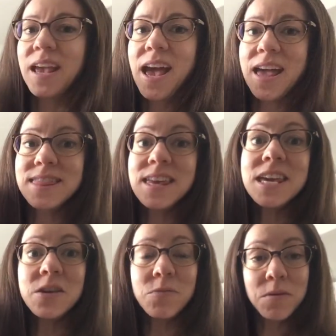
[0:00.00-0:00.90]
I
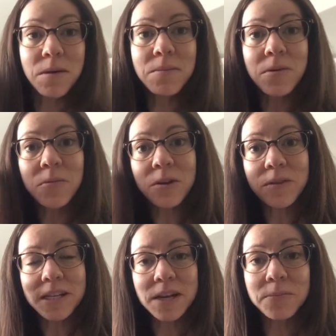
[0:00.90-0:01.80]
think you remember when we
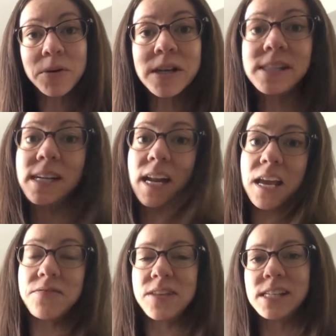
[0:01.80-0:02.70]
did a book study
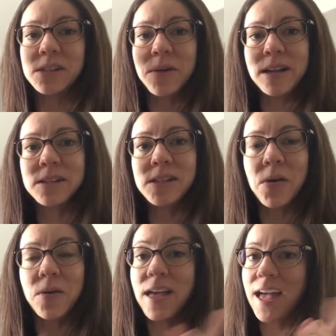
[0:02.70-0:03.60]
of this one, so
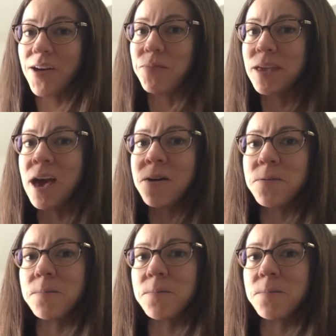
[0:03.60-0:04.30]
help me out.